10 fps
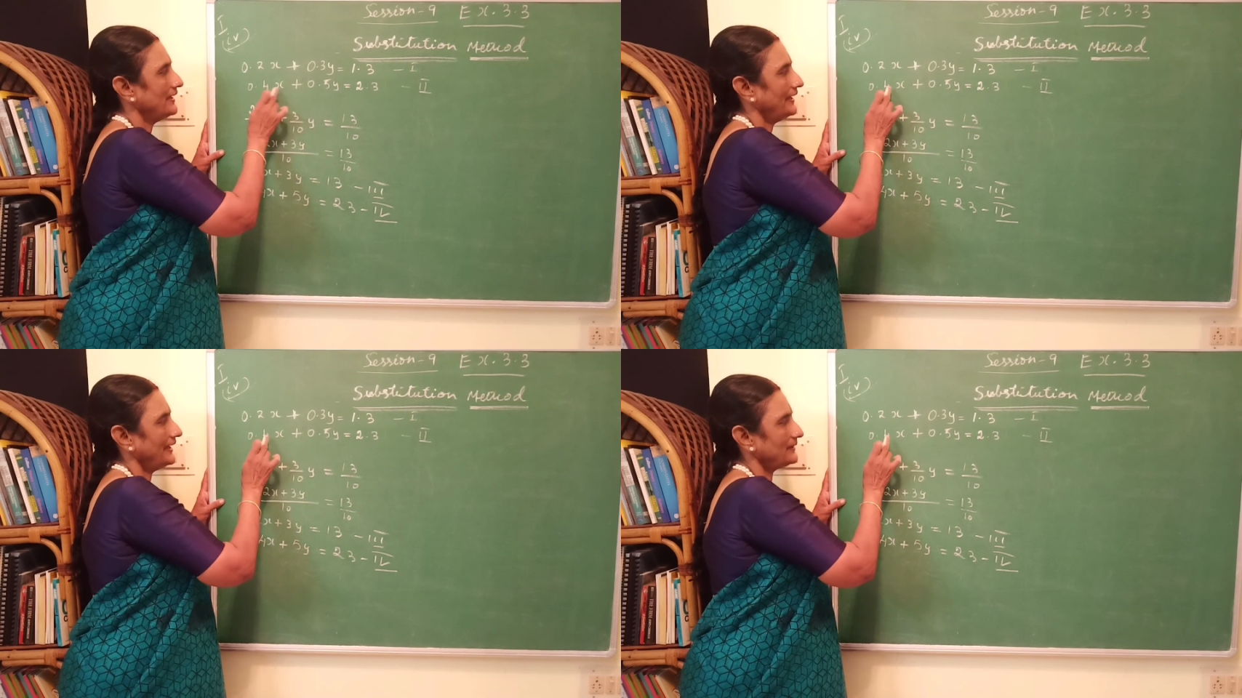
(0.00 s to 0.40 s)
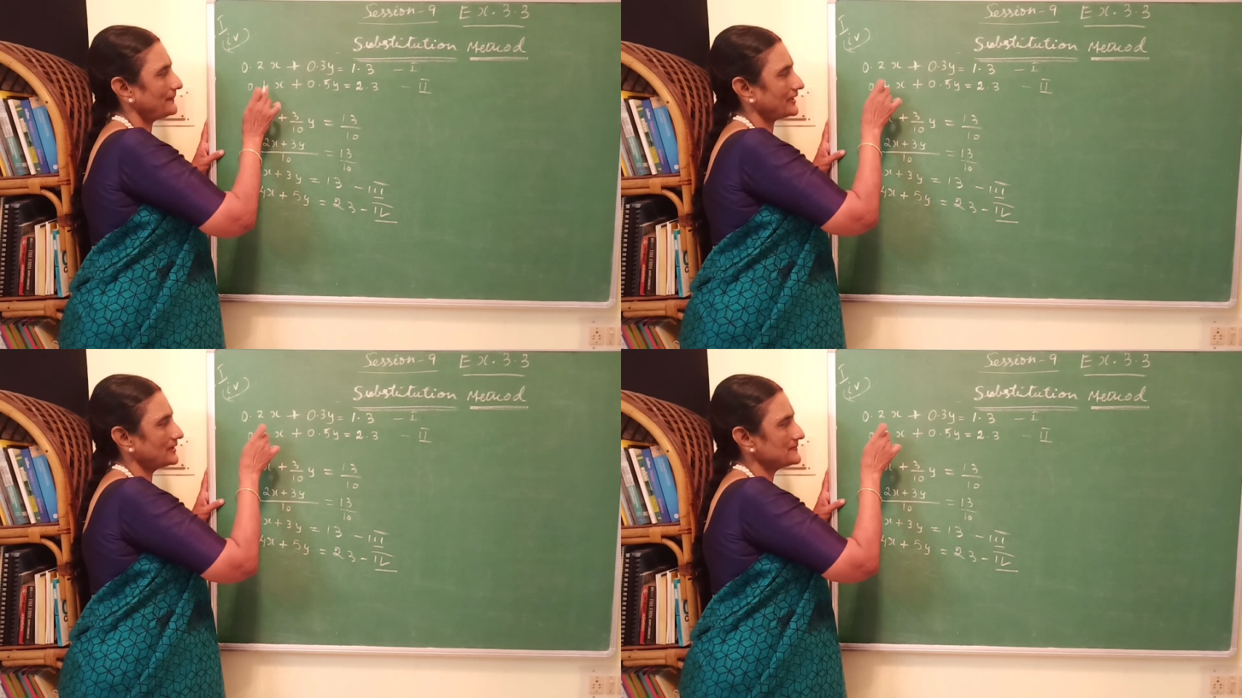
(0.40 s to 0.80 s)
it
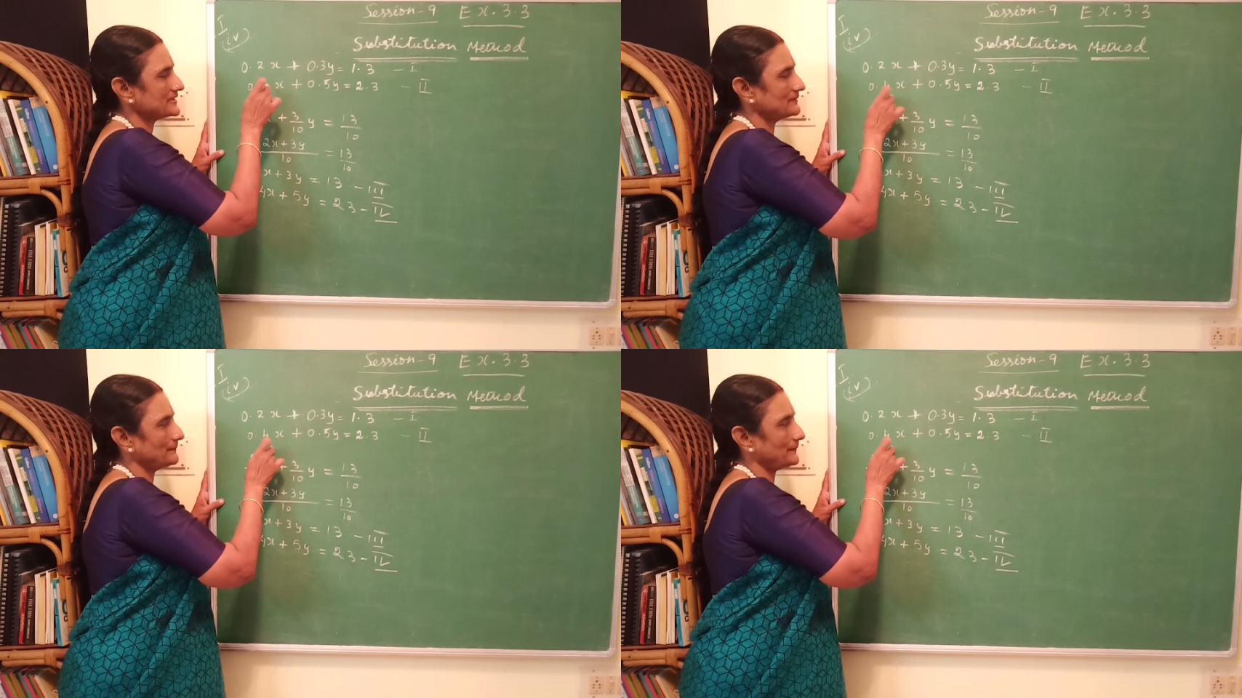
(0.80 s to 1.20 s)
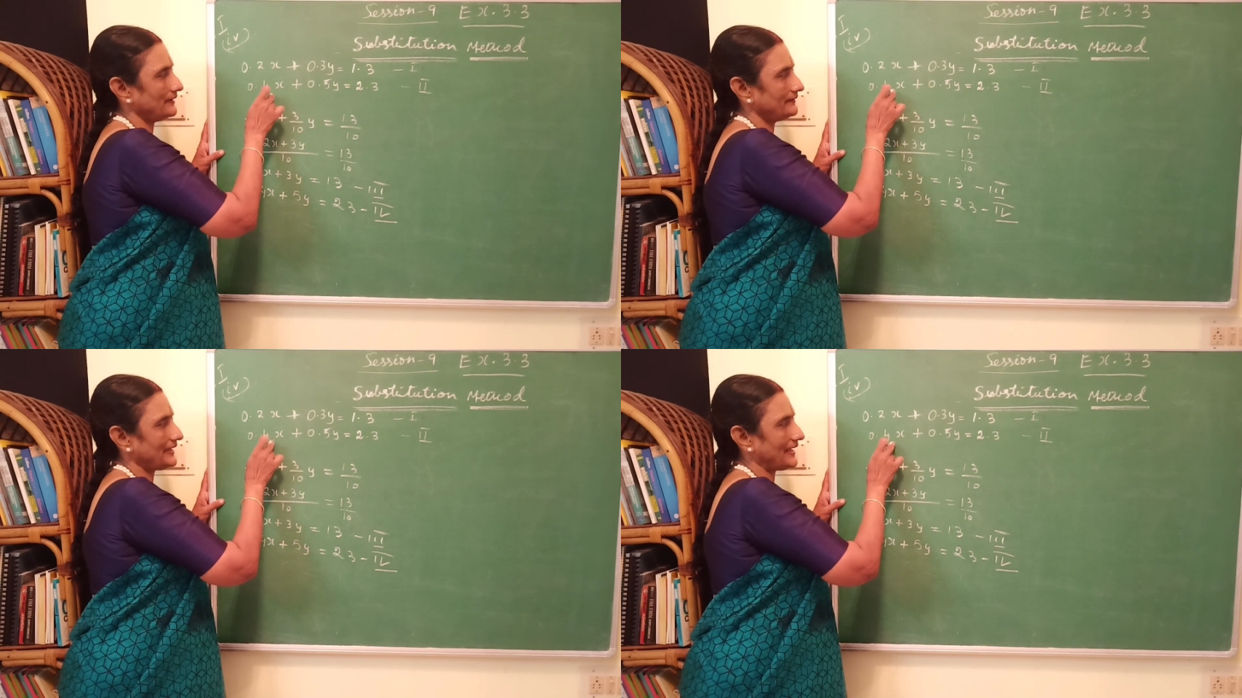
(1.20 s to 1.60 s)
becomes simple.
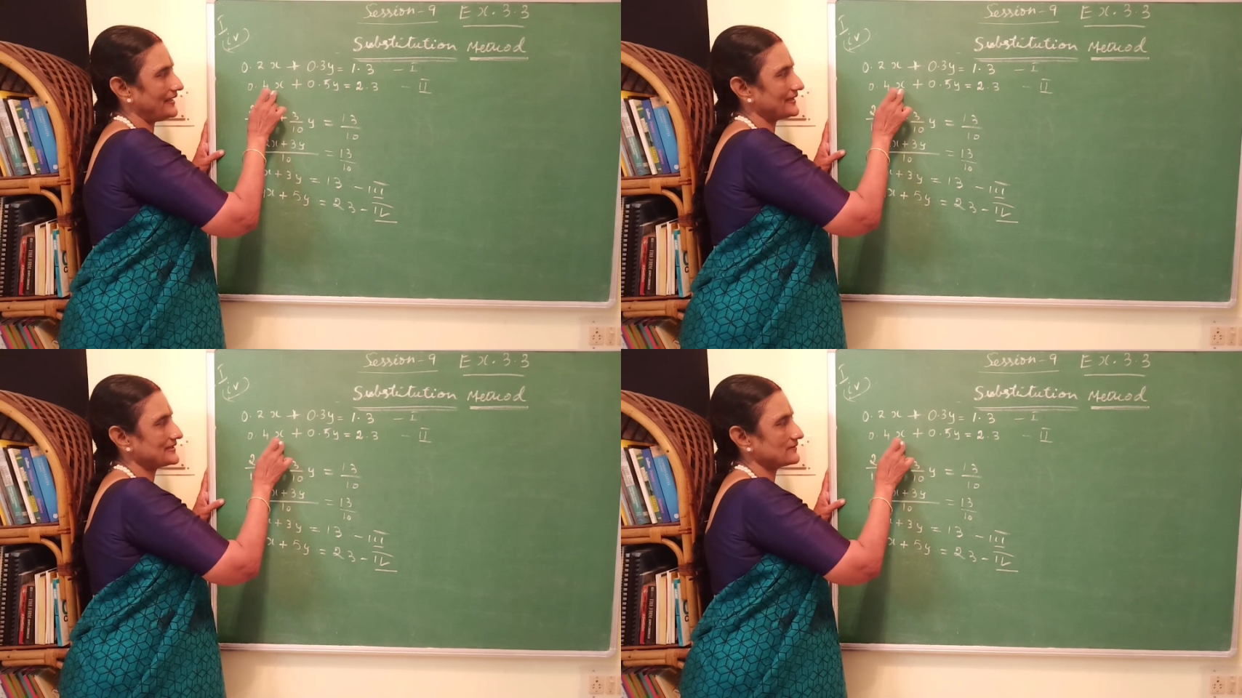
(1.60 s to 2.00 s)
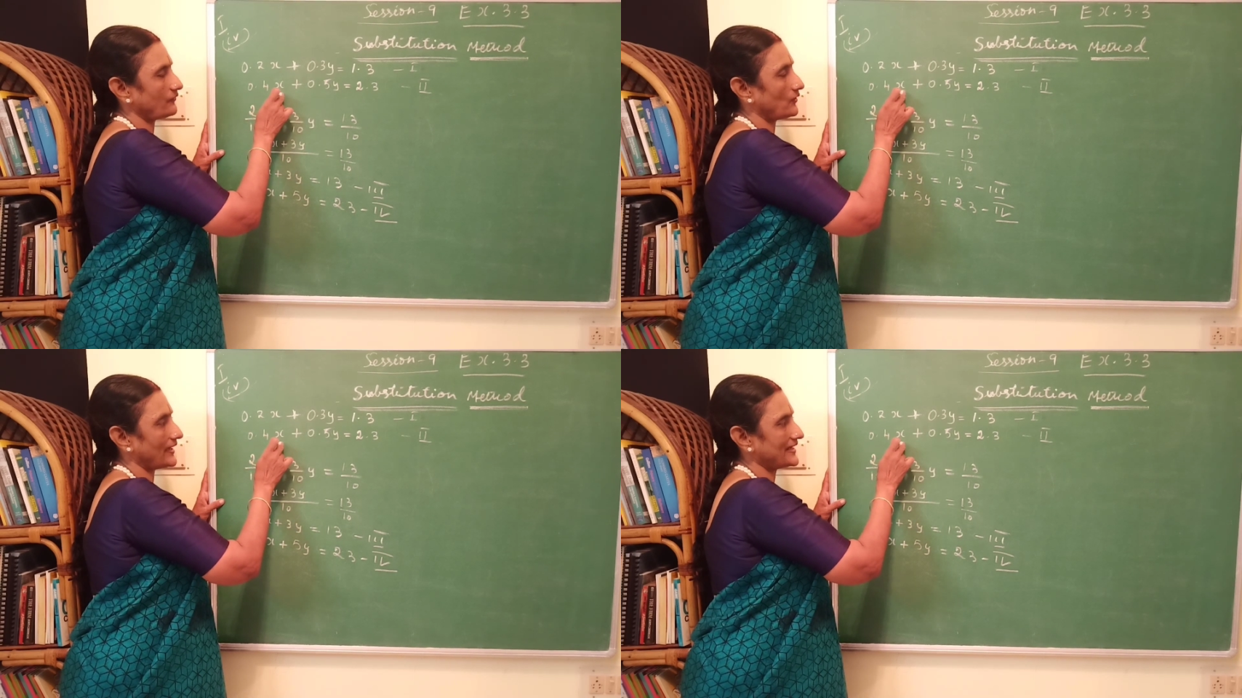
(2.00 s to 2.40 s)

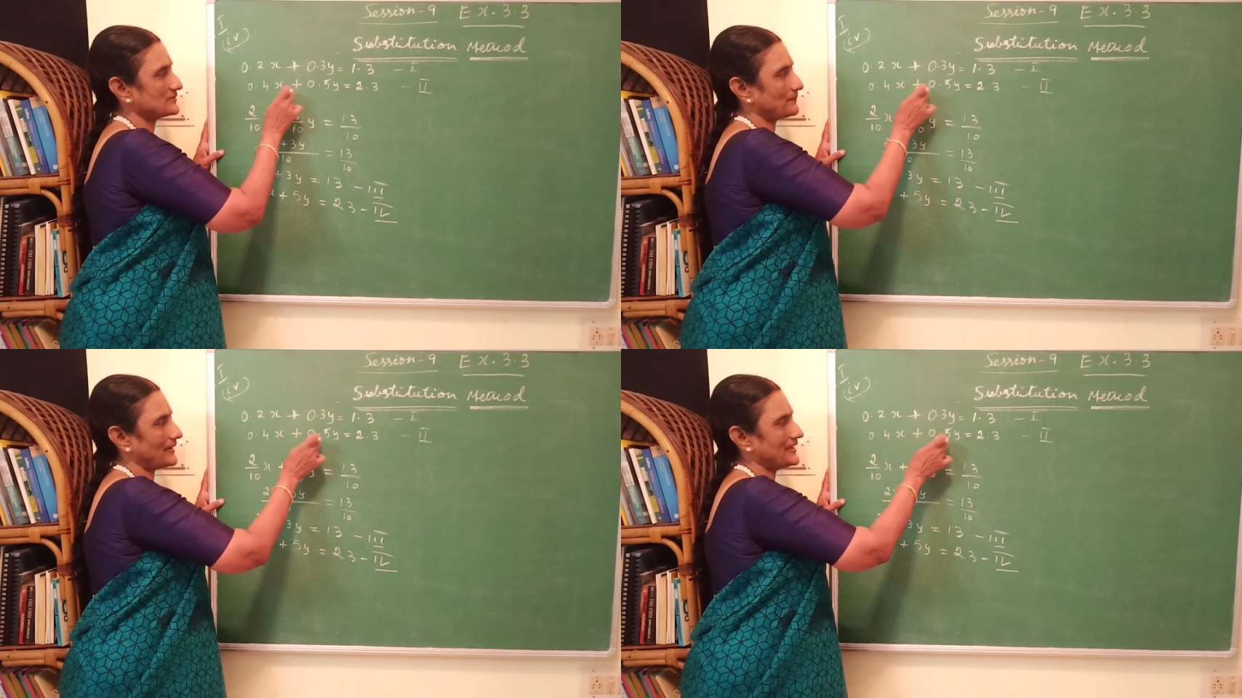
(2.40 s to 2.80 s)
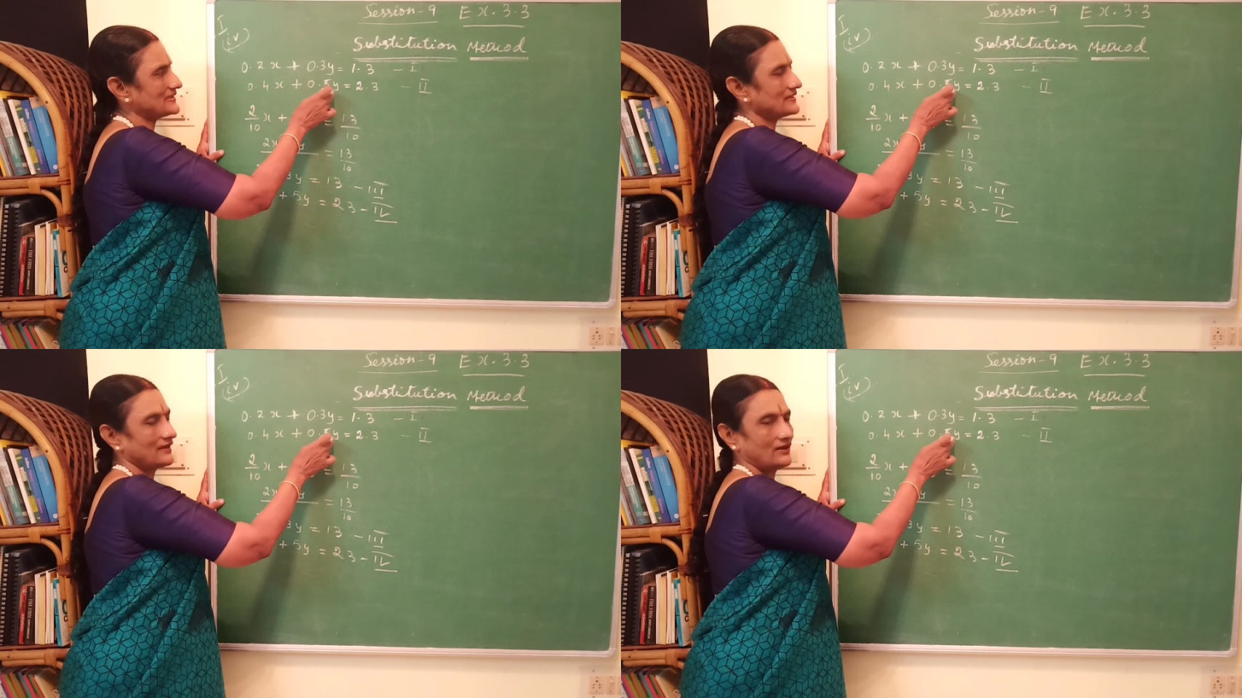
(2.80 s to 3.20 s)
4x
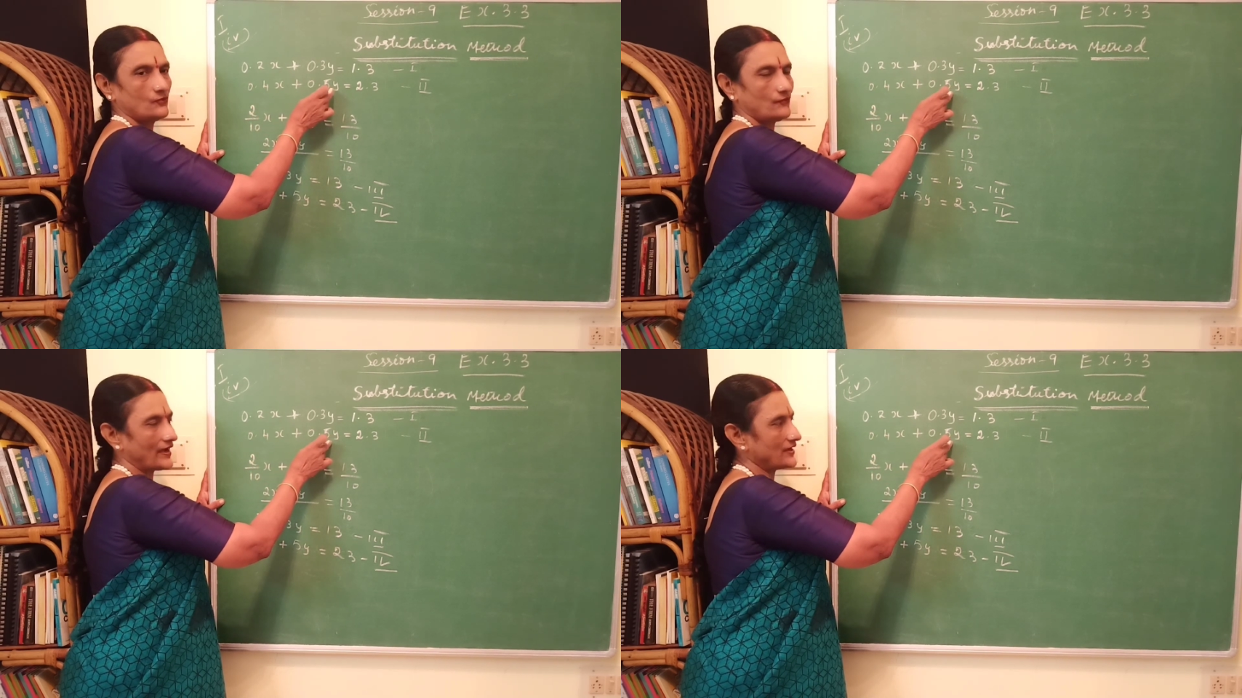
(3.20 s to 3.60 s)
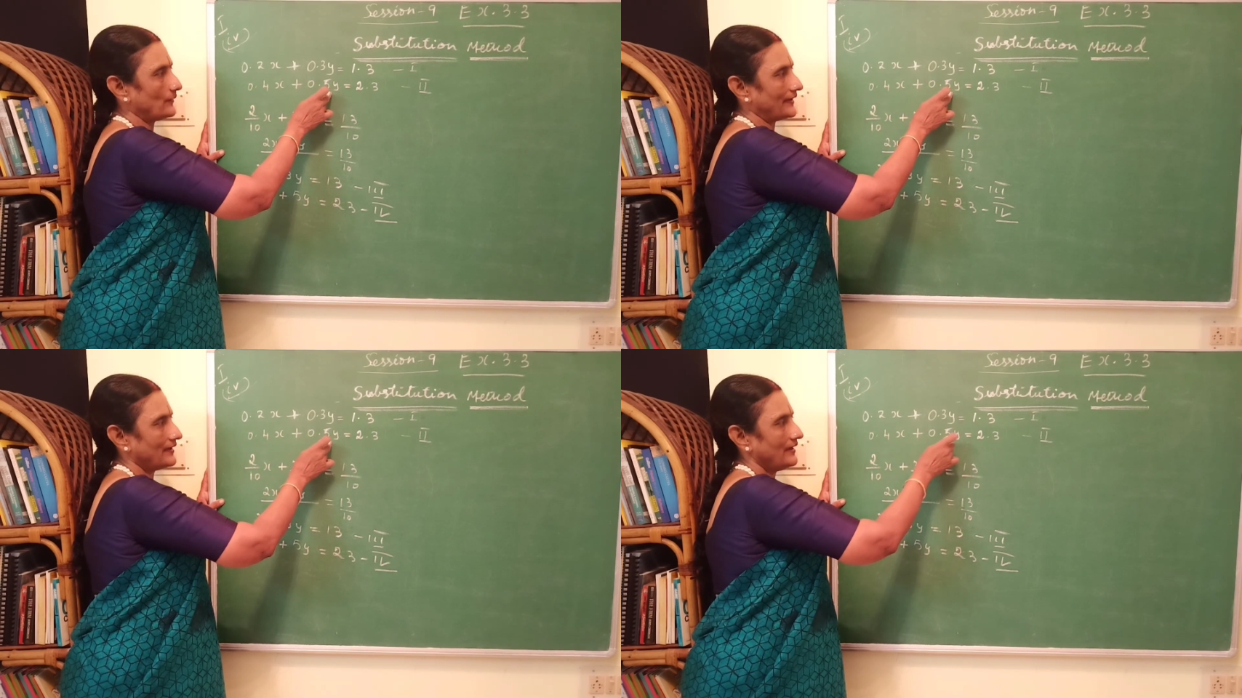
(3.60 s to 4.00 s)
plus
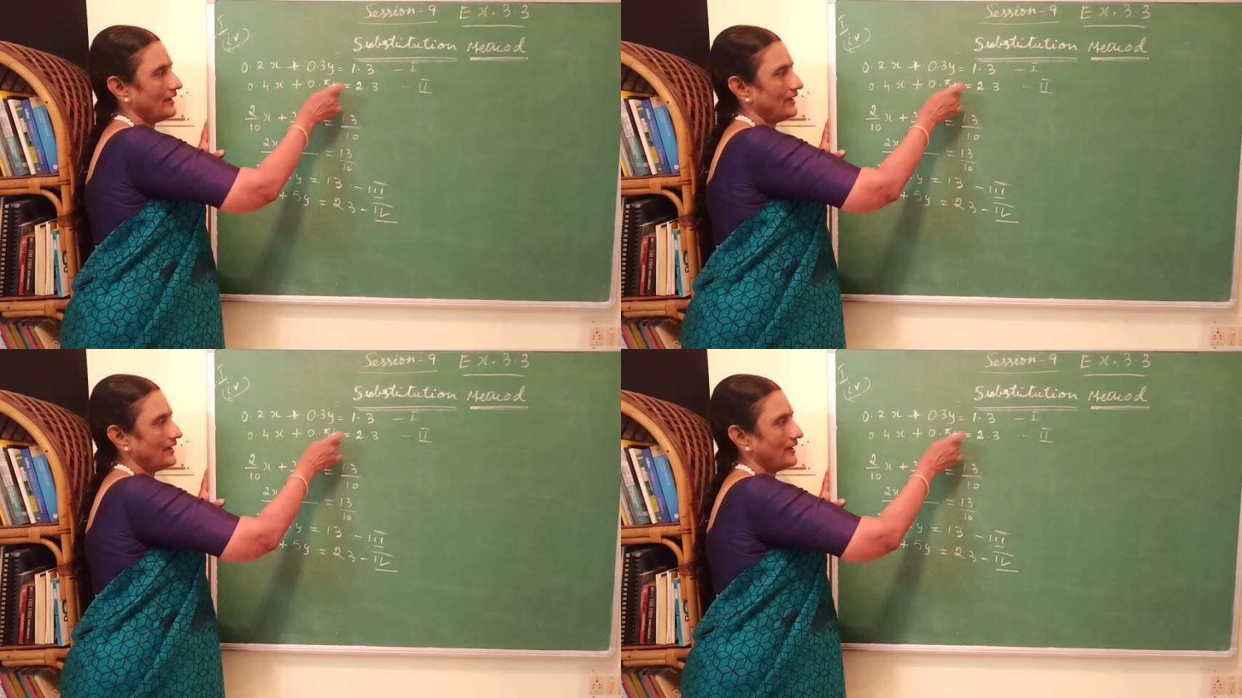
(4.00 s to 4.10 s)
5y.